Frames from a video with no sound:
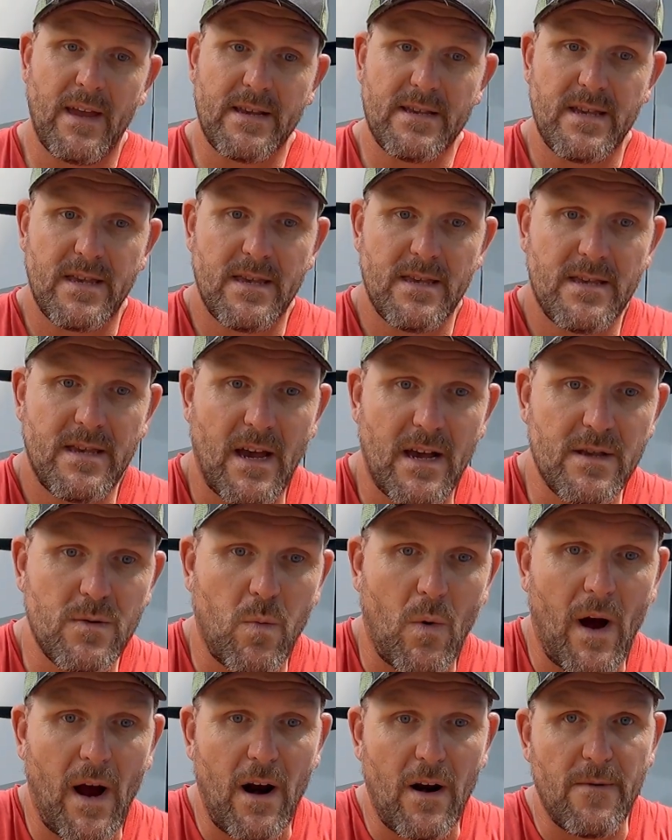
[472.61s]
next size
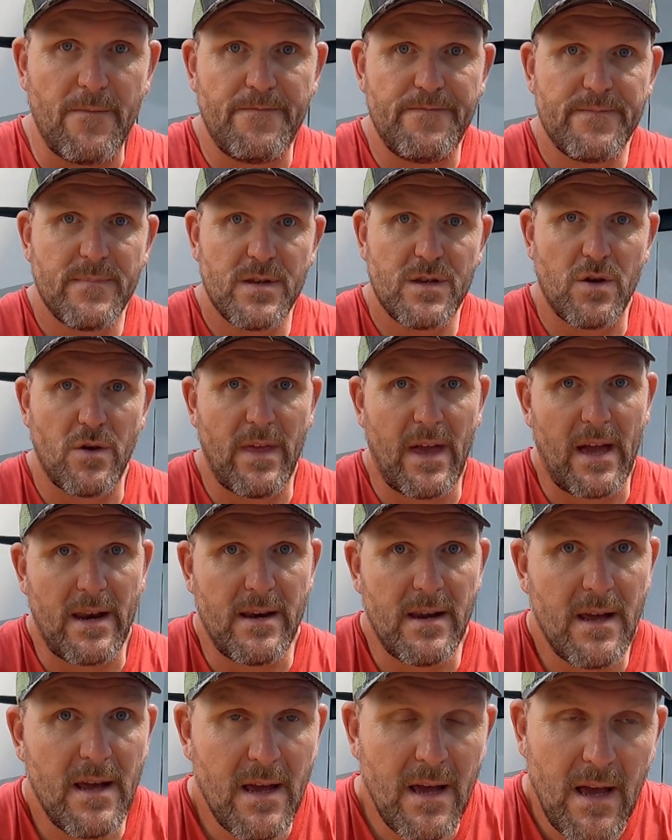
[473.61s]
wire so that
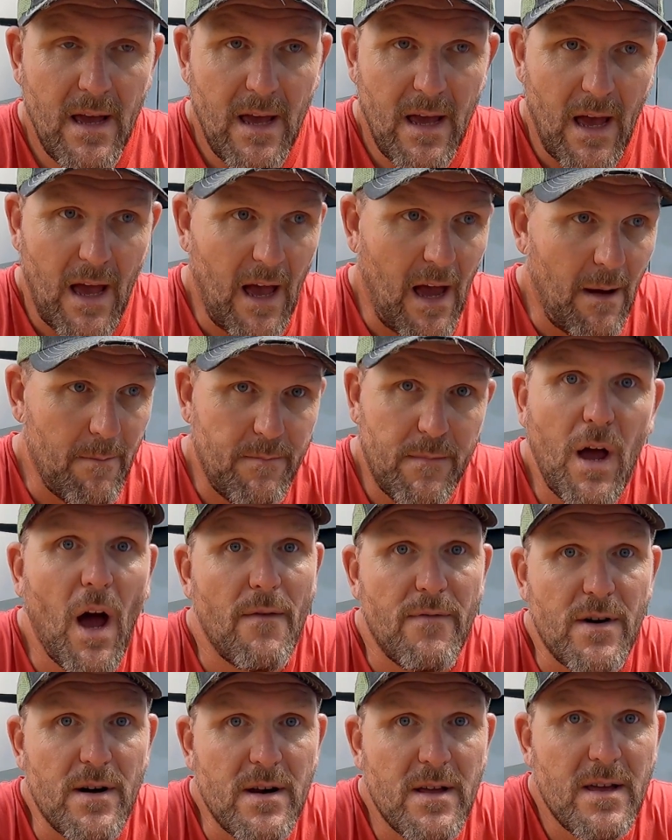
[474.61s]
I'm
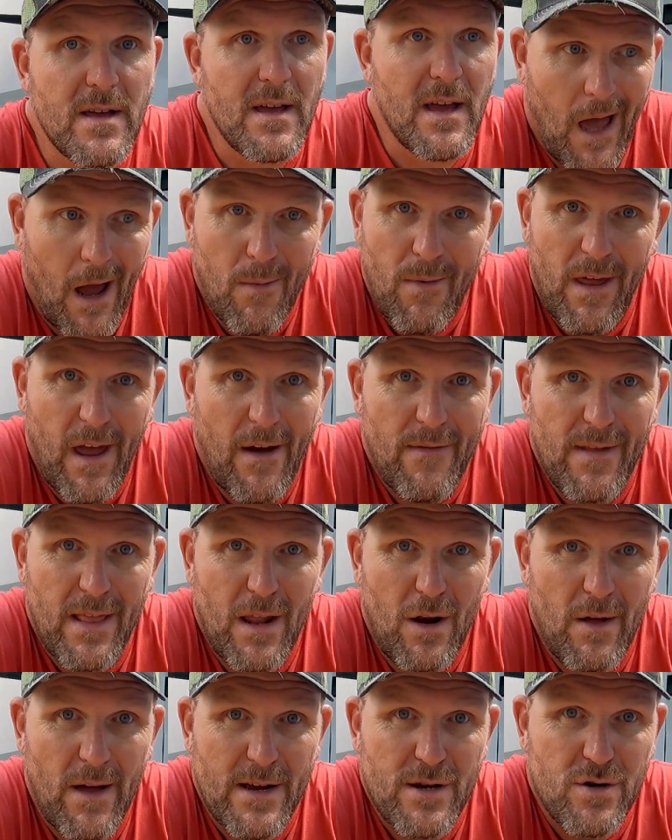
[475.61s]
covered. I'd rather have a
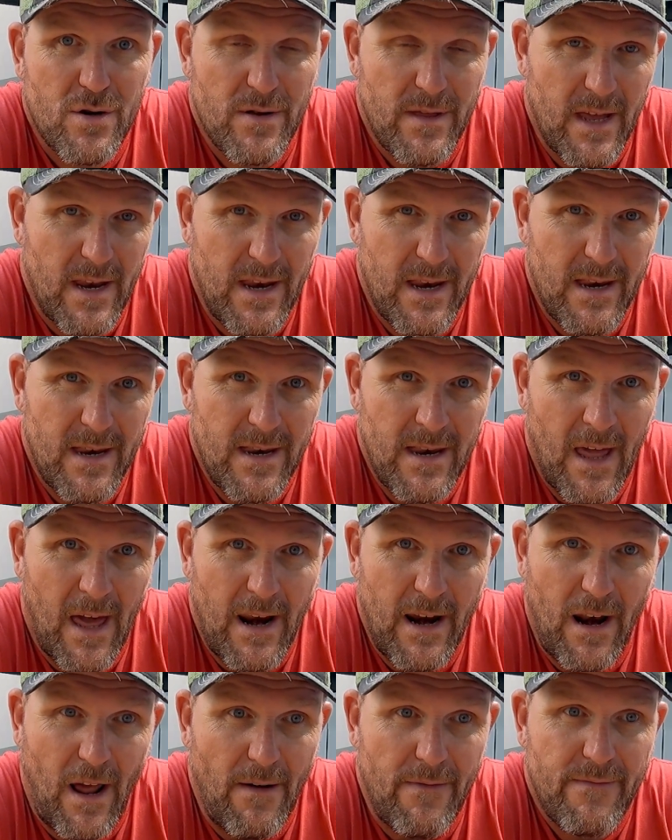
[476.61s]
little extra than
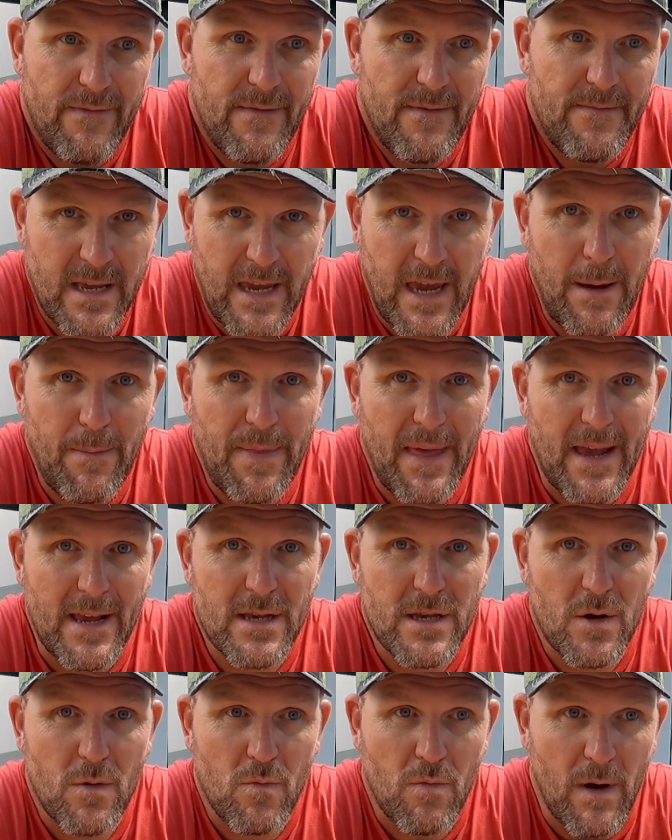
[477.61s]
not enough to keep
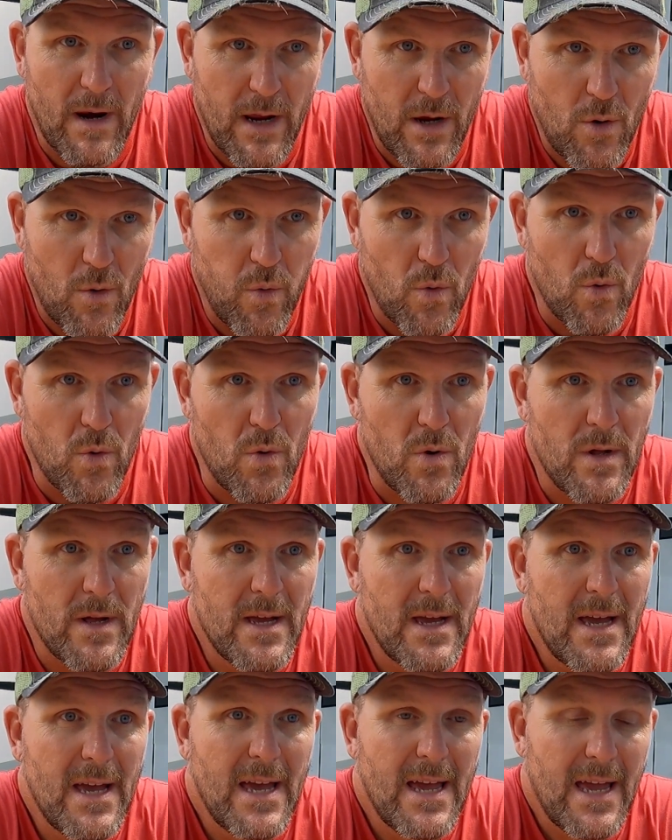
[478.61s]
things running cool.
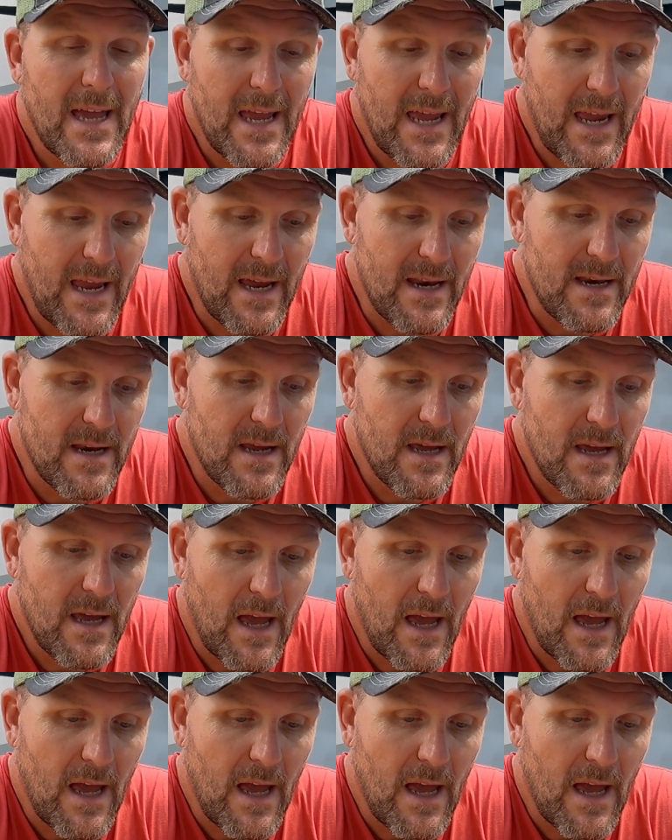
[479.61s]
And